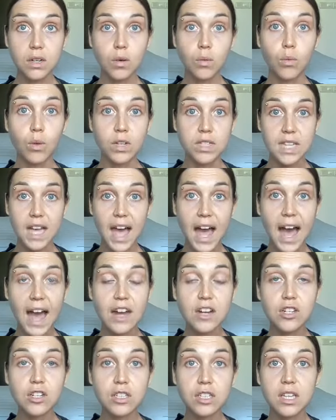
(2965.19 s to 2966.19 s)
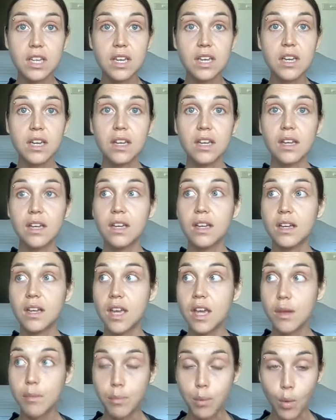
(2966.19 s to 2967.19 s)
what's actually
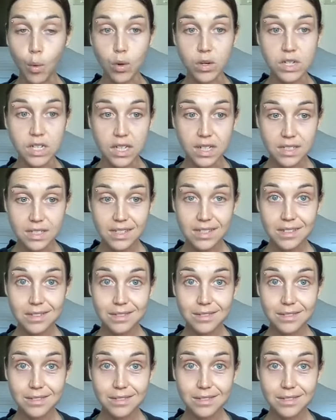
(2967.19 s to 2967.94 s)
important,